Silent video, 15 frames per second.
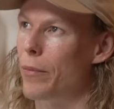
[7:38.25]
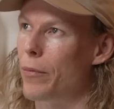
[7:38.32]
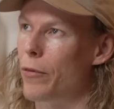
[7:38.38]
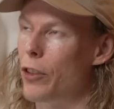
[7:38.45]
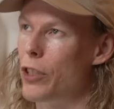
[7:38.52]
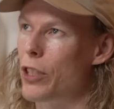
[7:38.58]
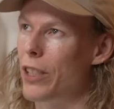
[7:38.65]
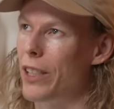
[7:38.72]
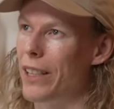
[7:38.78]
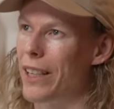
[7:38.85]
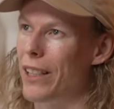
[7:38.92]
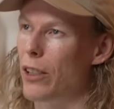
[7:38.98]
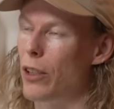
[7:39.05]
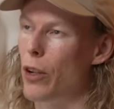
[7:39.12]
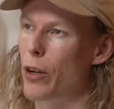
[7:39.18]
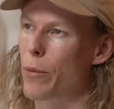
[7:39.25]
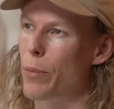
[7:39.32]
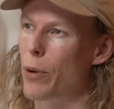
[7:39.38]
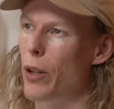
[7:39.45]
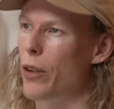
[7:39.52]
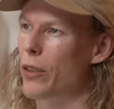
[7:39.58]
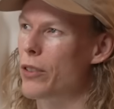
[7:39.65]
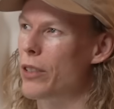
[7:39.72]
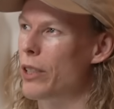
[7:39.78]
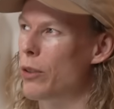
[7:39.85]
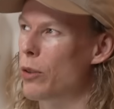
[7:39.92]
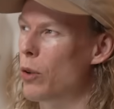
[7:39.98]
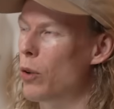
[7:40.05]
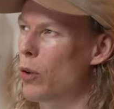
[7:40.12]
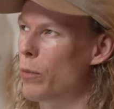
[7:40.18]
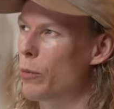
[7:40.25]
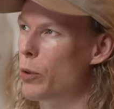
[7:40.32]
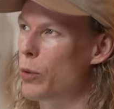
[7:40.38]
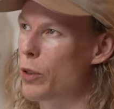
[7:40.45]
Physically, can a lot of products in your home do